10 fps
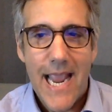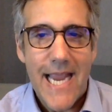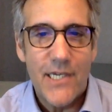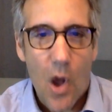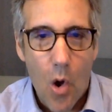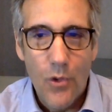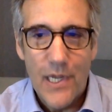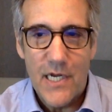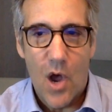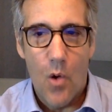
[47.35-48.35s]
He's
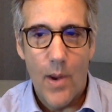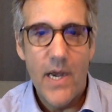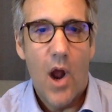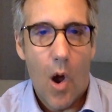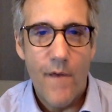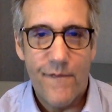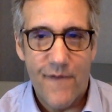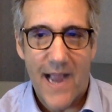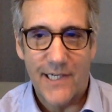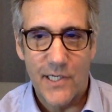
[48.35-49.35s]
only going on
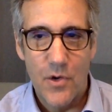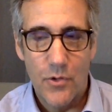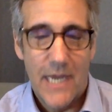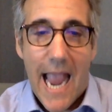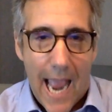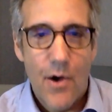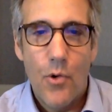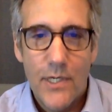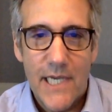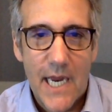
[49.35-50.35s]
Fox News. And
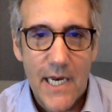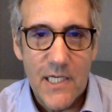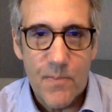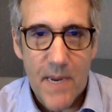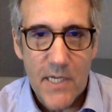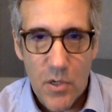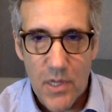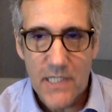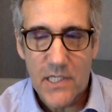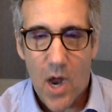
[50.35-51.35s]
who is he going to speak
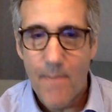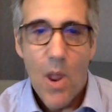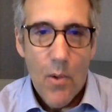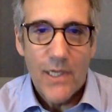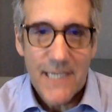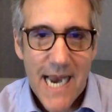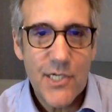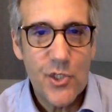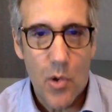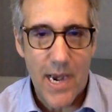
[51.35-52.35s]
to this time? Well, it's
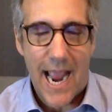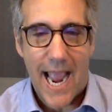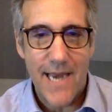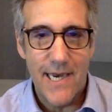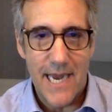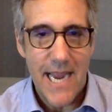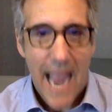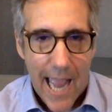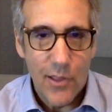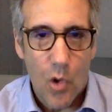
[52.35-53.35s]
not Sean Hannity
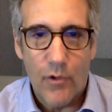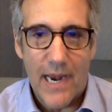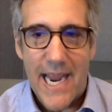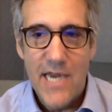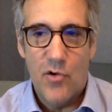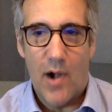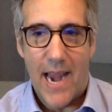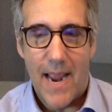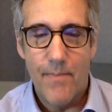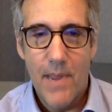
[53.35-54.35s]
and Laura
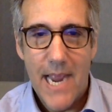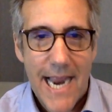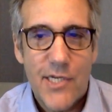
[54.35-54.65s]
Ingraham.